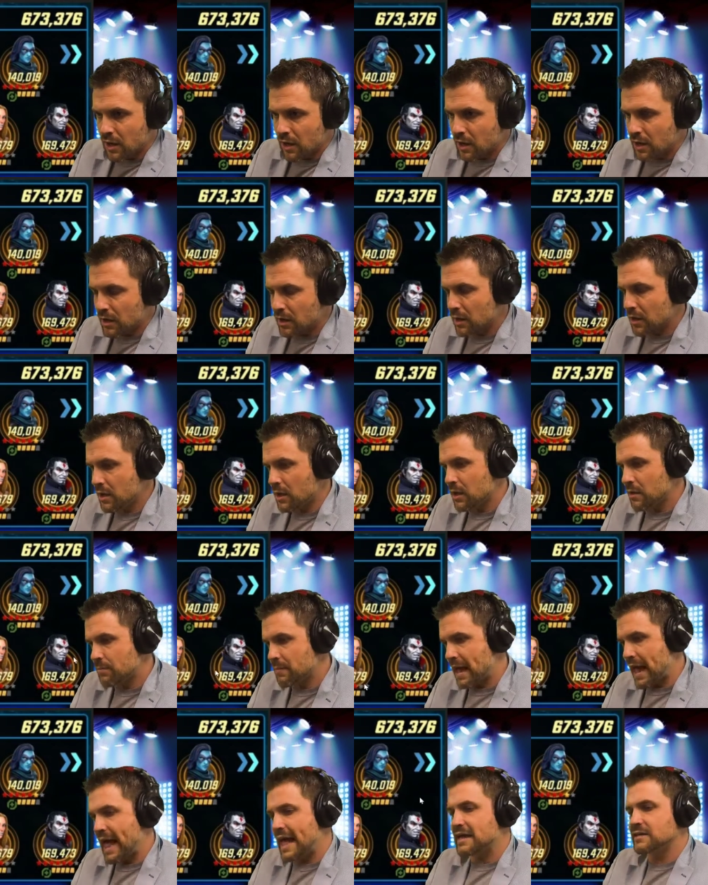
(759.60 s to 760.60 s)

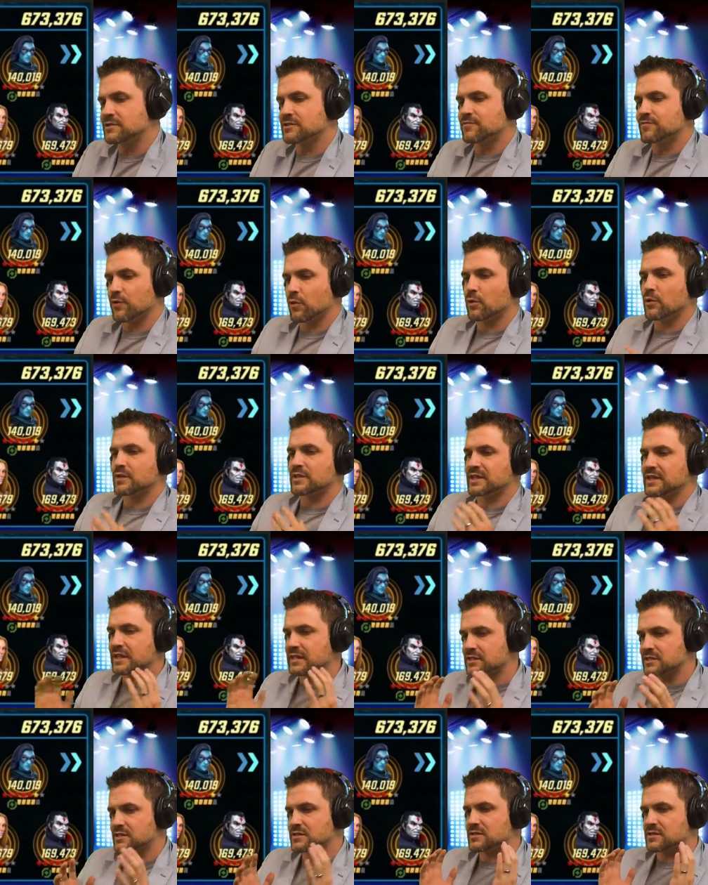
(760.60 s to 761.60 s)
As for
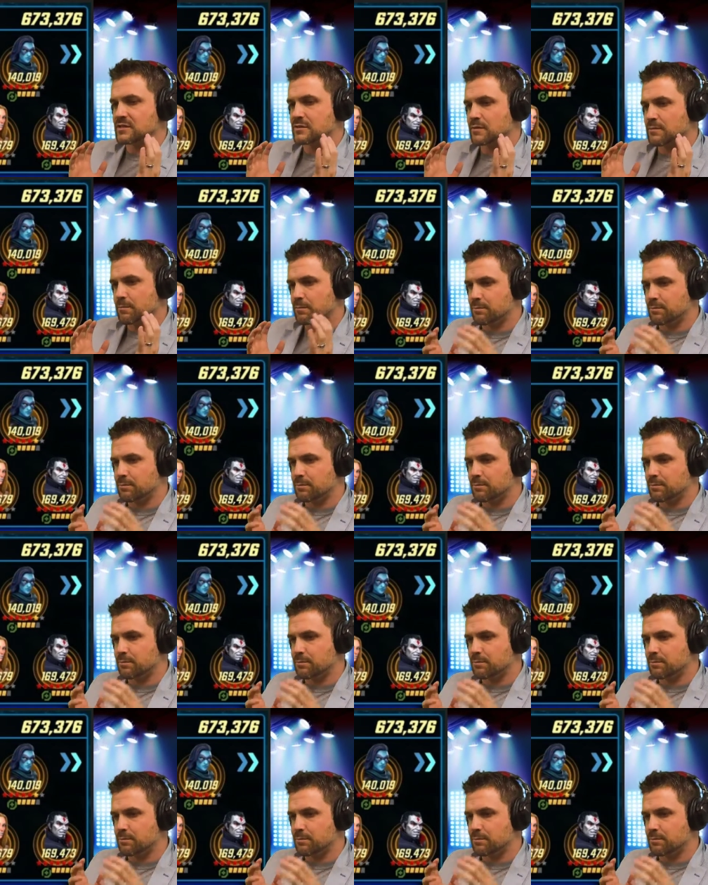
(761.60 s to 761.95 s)
this